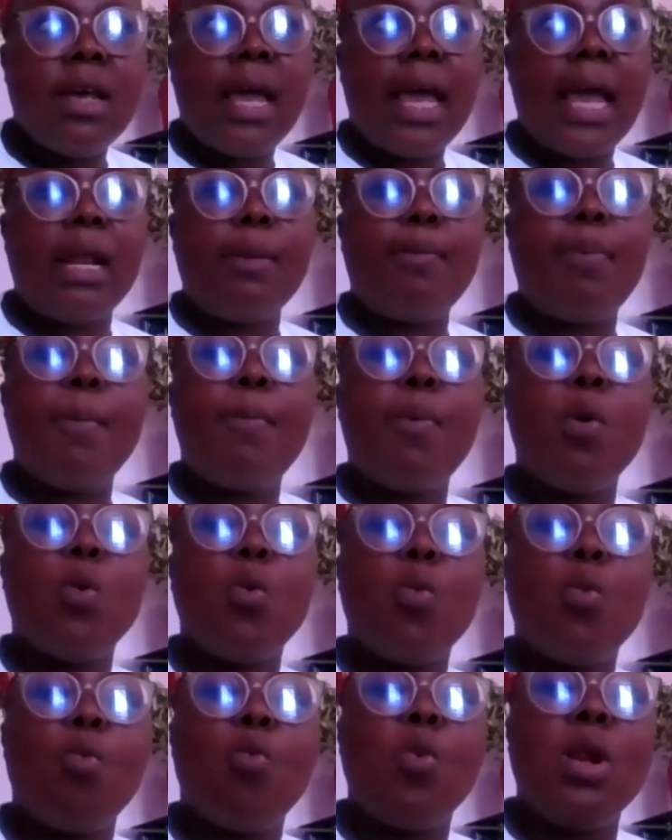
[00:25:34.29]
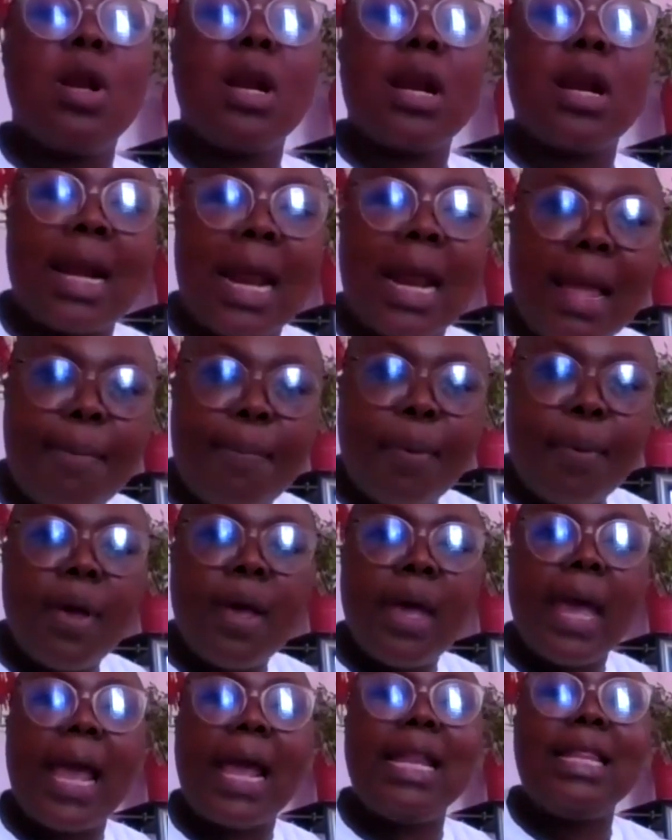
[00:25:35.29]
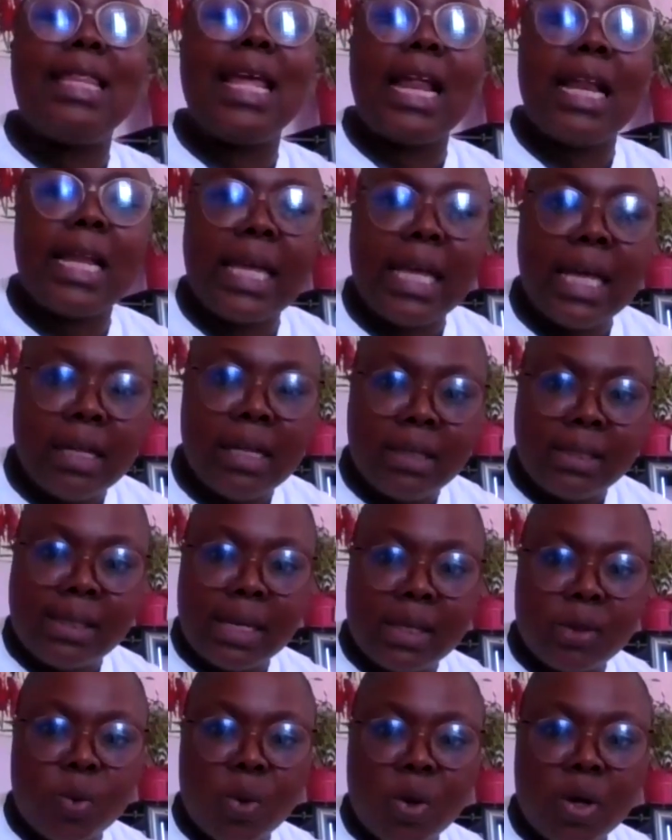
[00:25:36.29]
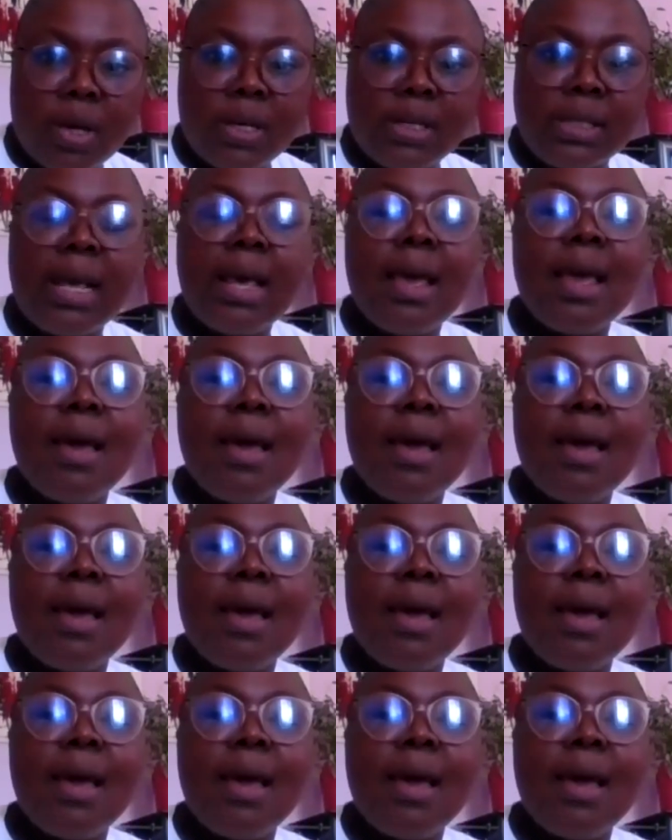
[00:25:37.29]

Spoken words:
and people will rape and then kill sex workers.